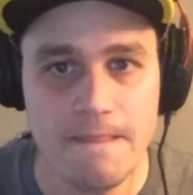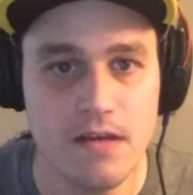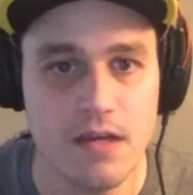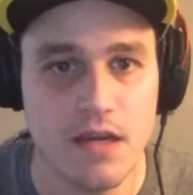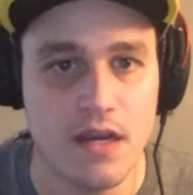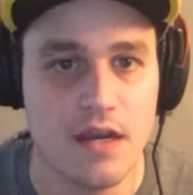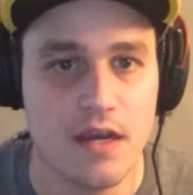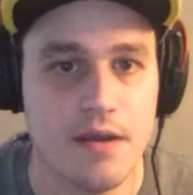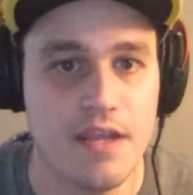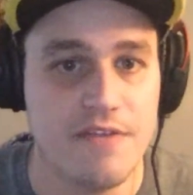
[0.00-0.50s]

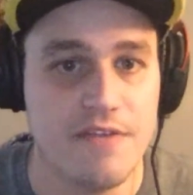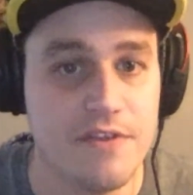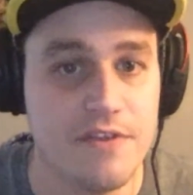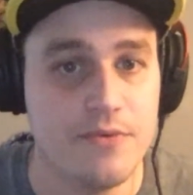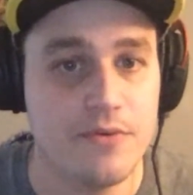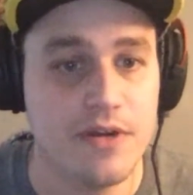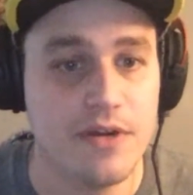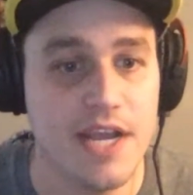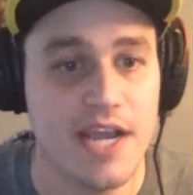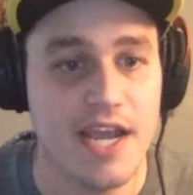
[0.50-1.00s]
If
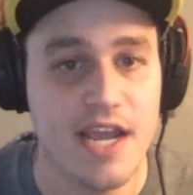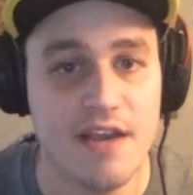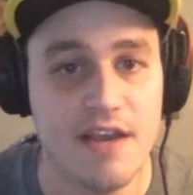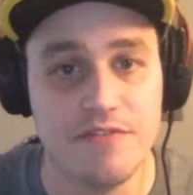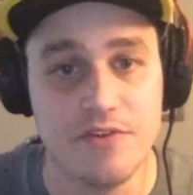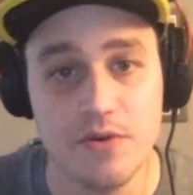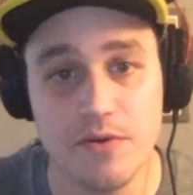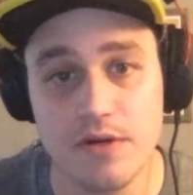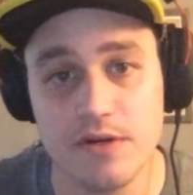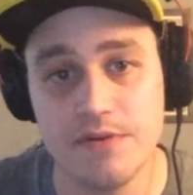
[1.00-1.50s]
you want to
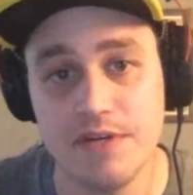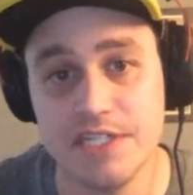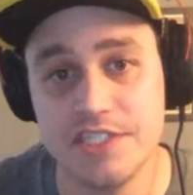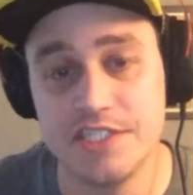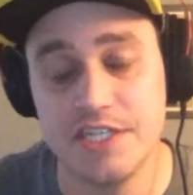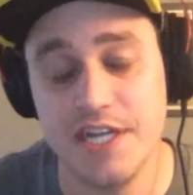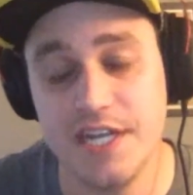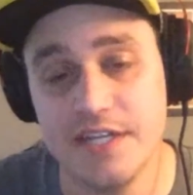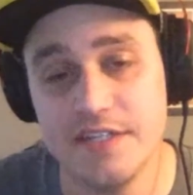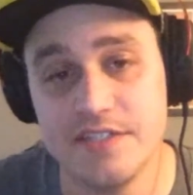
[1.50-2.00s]
have your
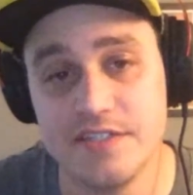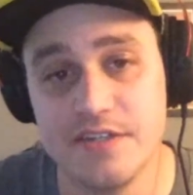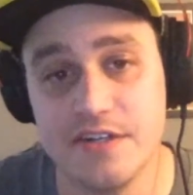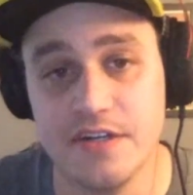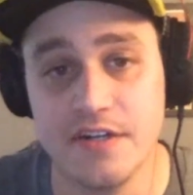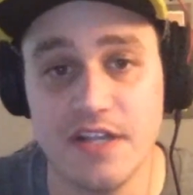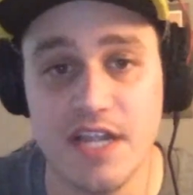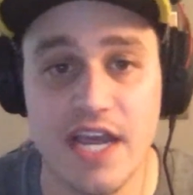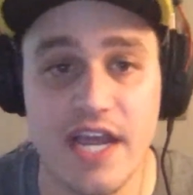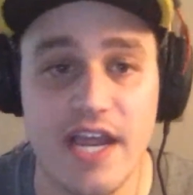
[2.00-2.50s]
question
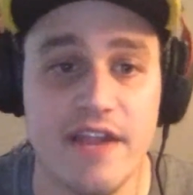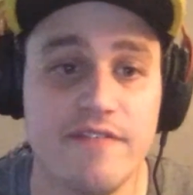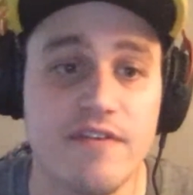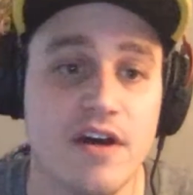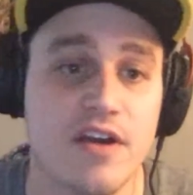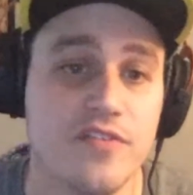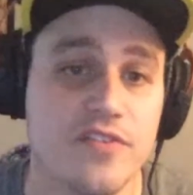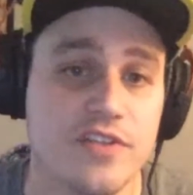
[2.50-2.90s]
answered live on